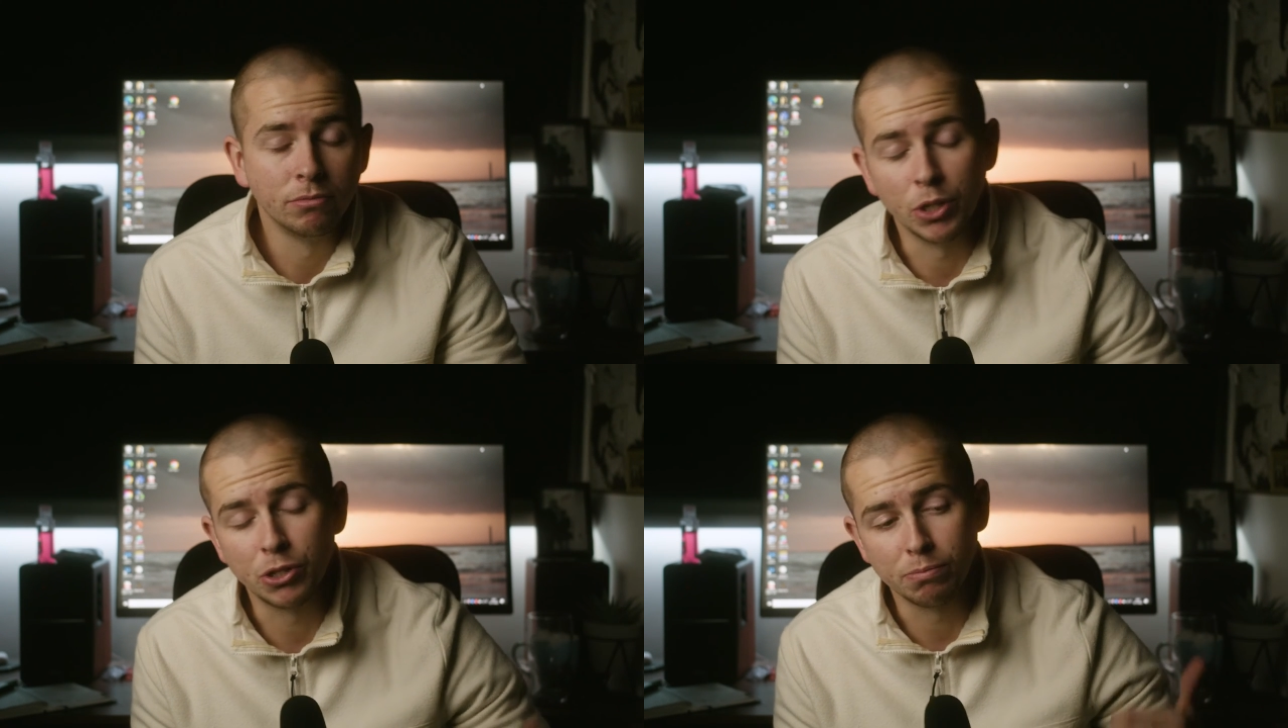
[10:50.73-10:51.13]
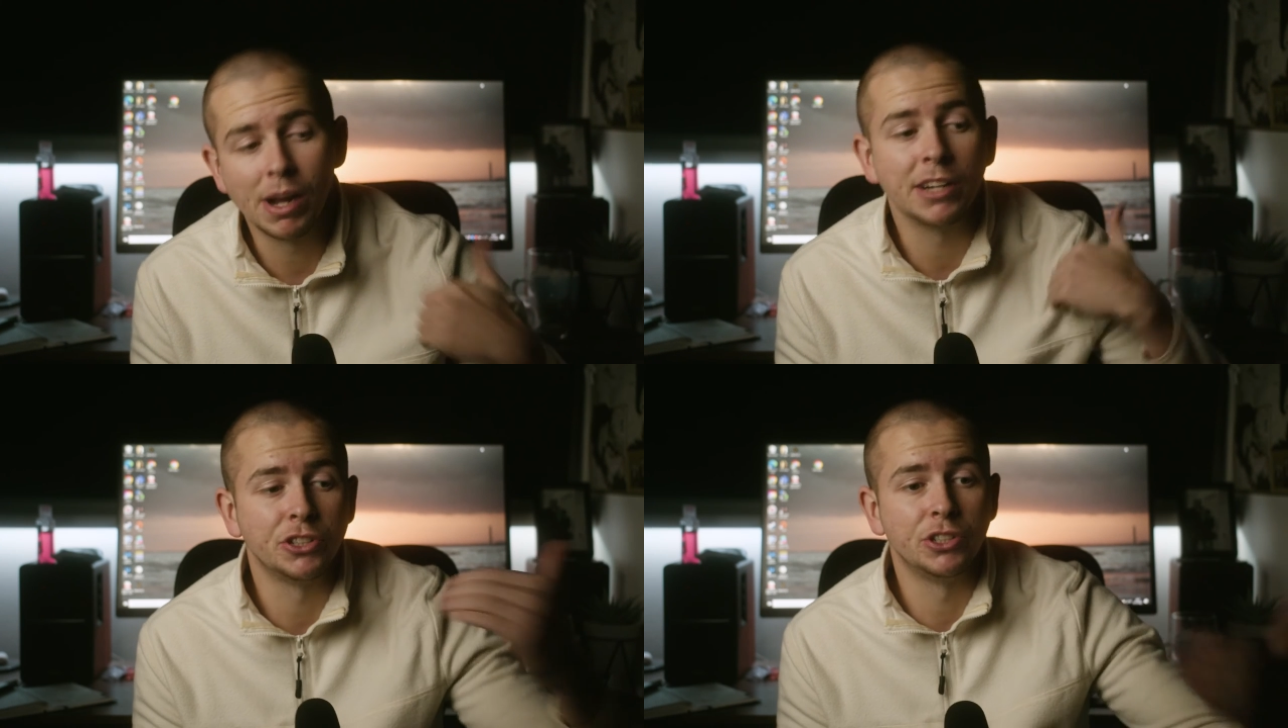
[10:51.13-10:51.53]
which
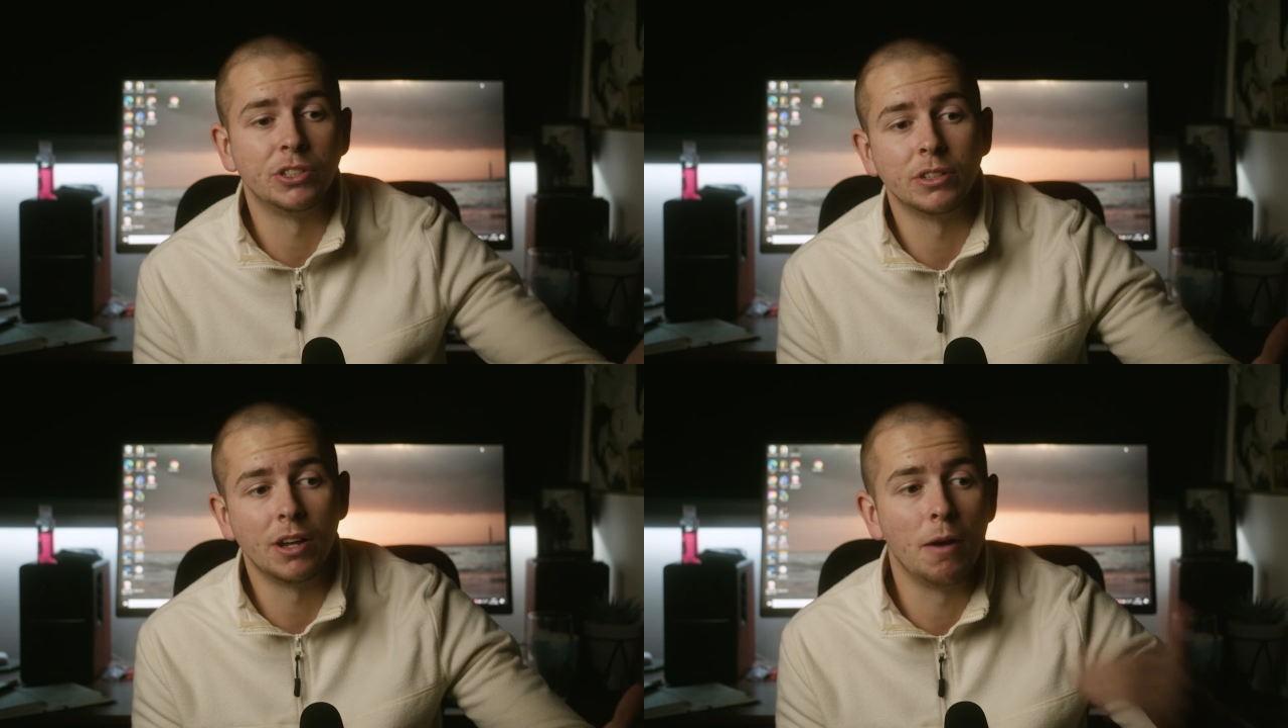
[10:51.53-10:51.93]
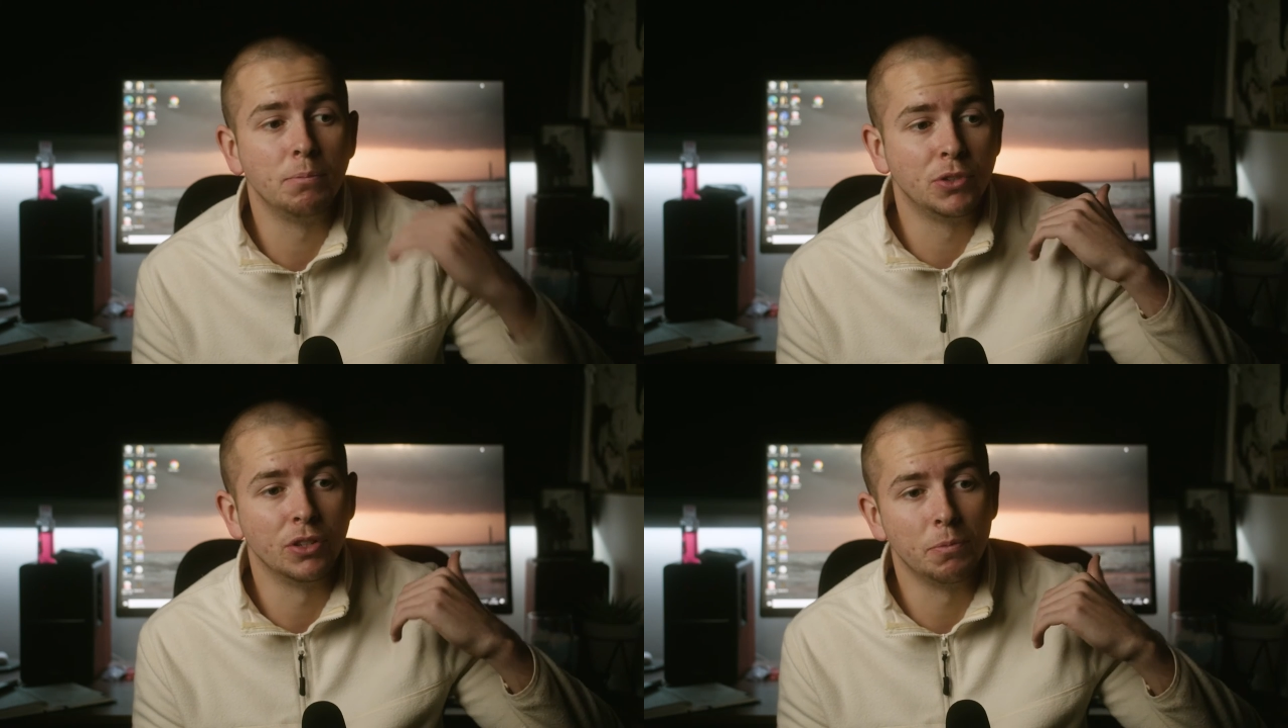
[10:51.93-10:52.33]
matched
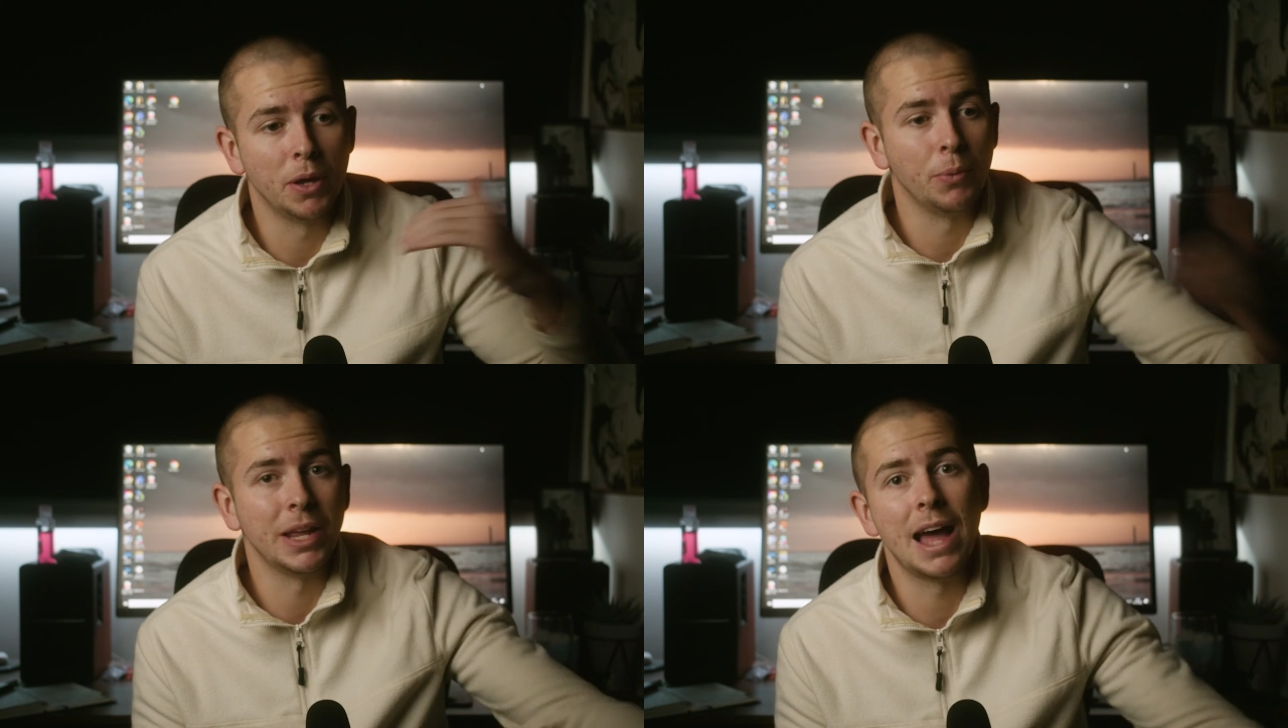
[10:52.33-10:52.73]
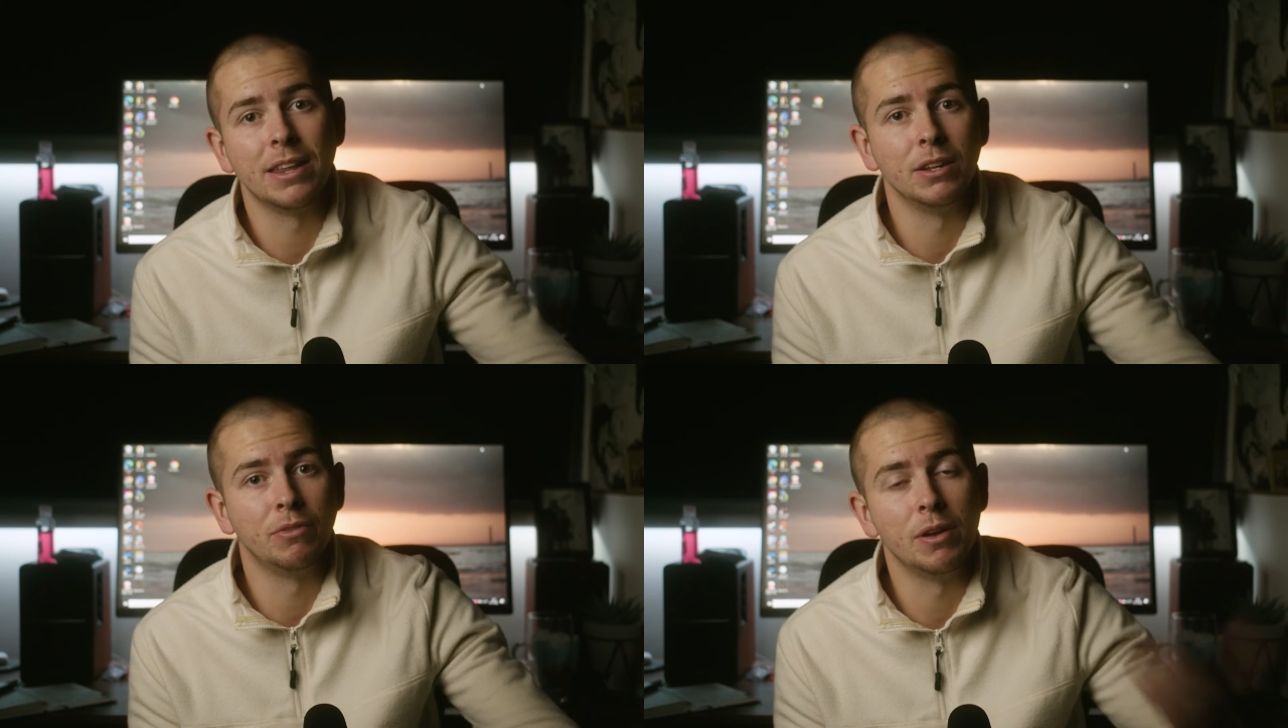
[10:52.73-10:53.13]
up to the bit we
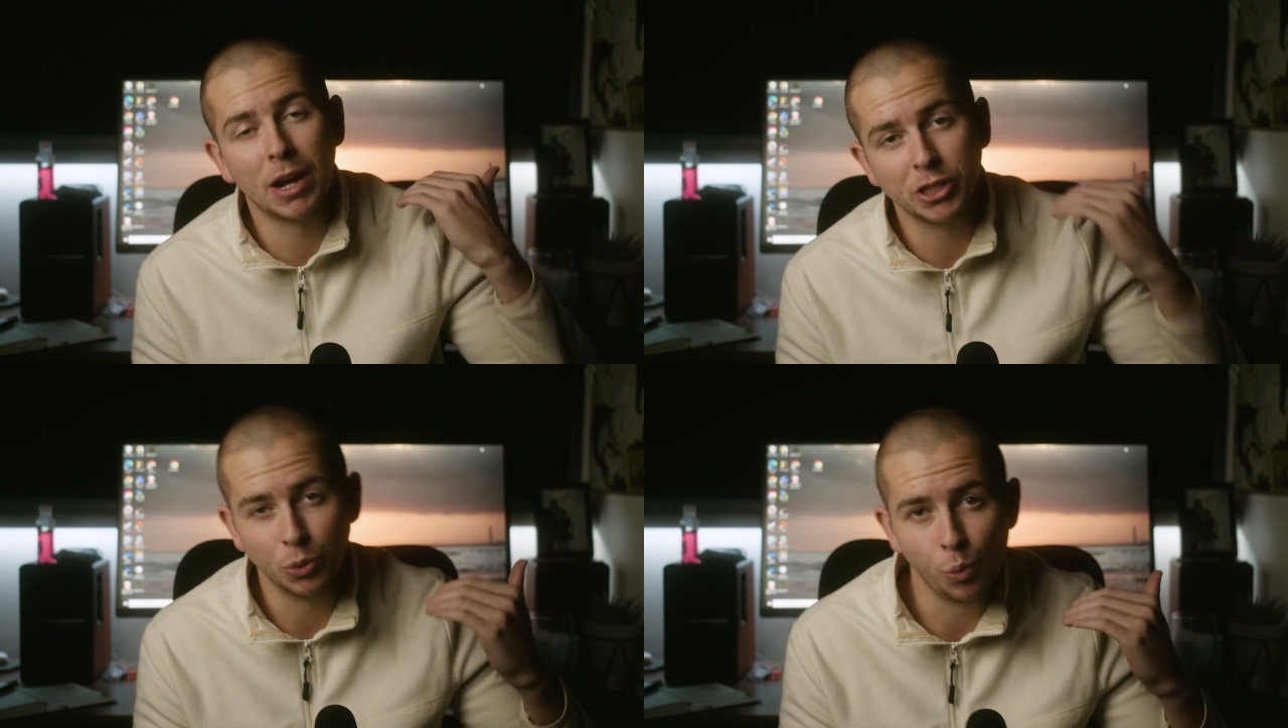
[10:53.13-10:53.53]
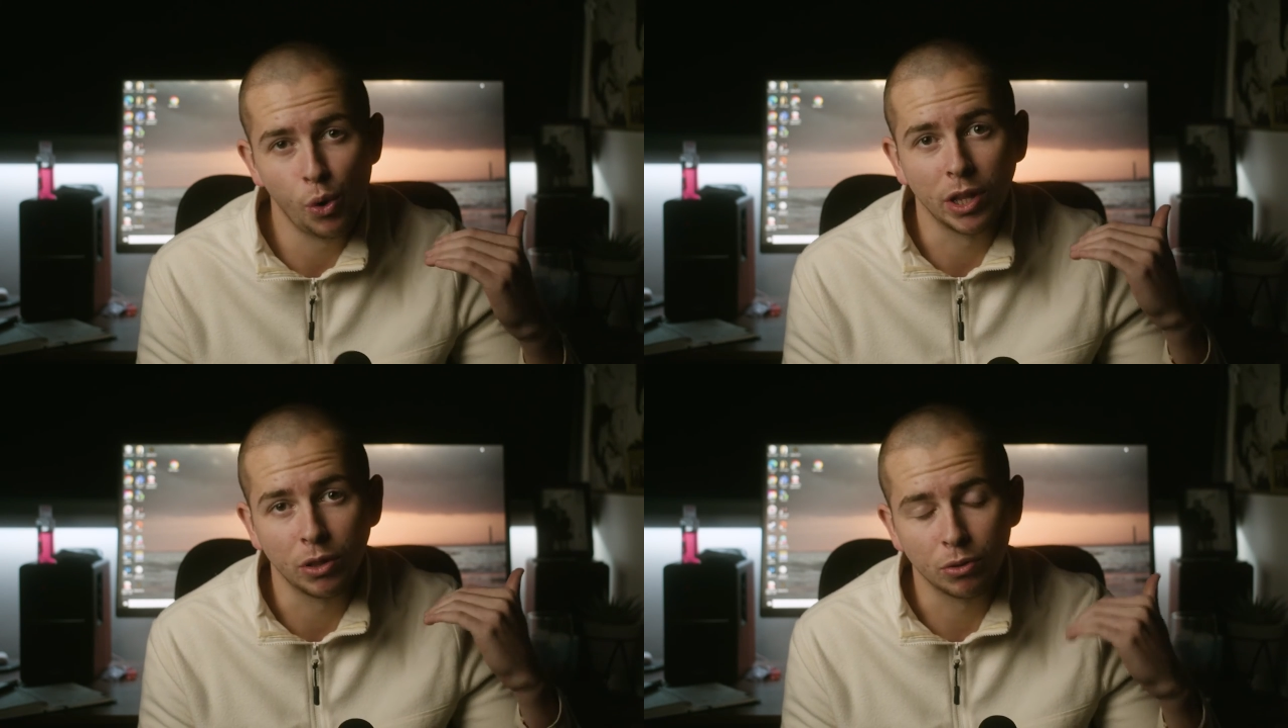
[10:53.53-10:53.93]
added of him actually
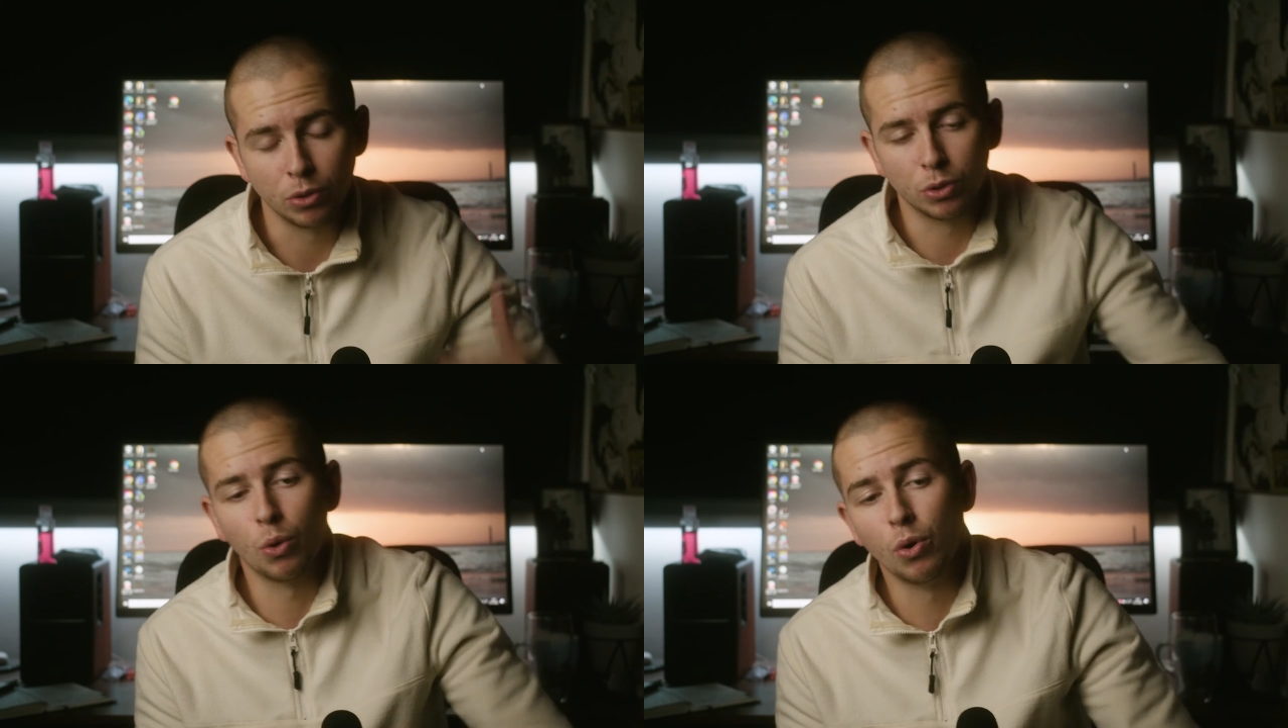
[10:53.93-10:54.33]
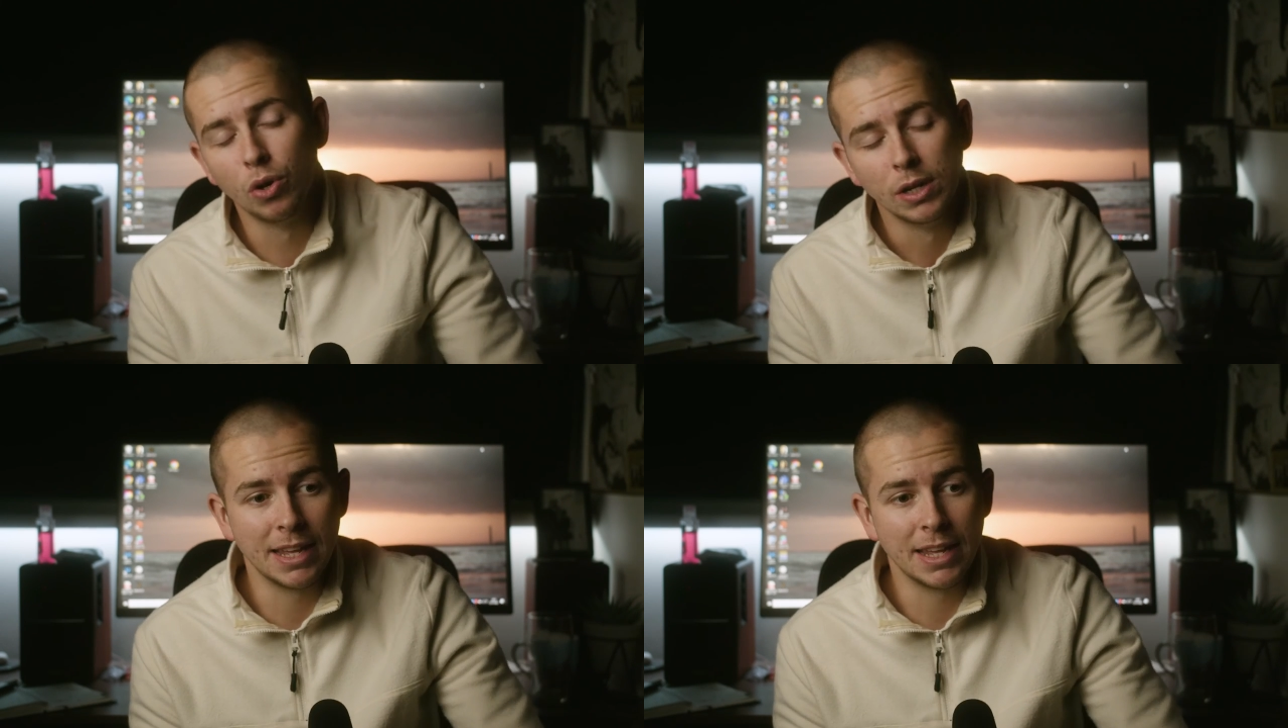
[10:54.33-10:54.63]
walking through the door.